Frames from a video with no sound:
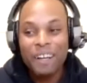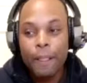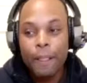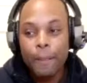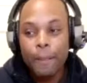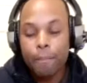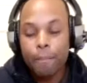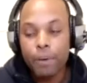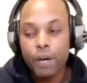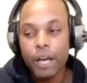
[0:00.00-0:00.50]

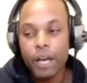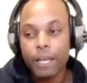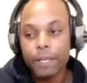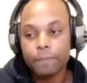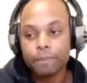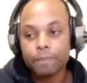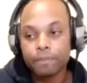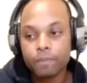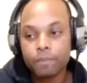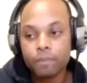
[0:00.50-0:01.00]
Mm-hmm. But
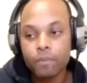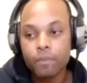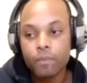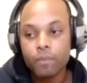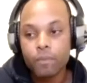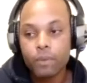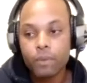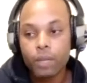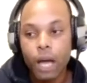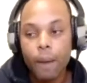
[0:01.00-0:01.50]

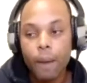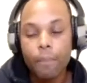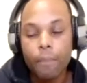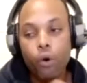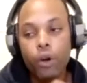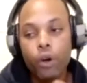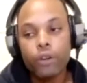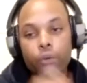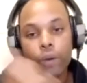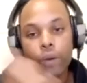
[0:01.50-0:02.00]
I'm
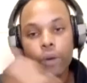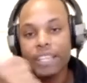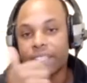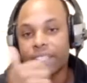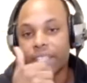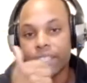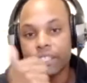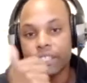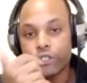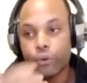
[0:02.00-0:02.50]
born and
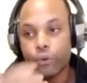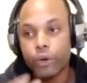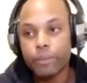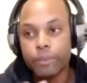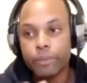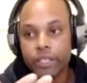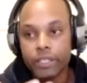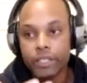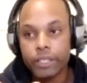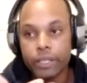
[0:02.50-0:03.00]
raised in Detroit,
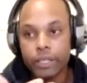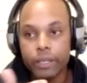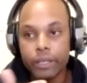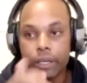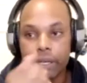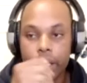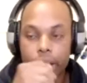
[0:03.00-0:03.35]
Michigan.